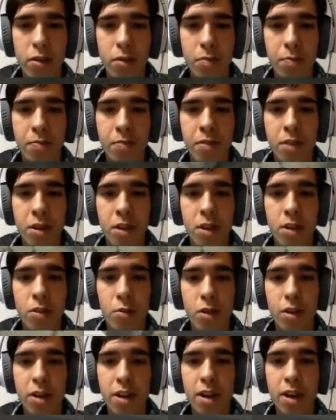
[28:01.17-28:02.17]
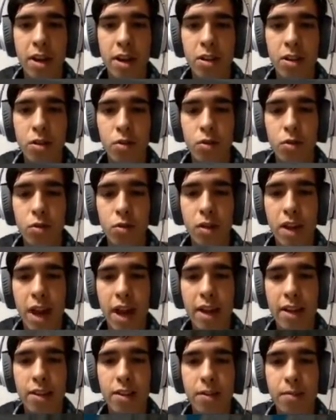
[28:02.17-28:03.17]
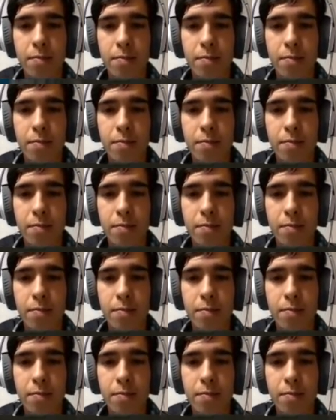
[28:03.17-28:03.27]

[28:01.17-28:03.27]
So we're going to need to do that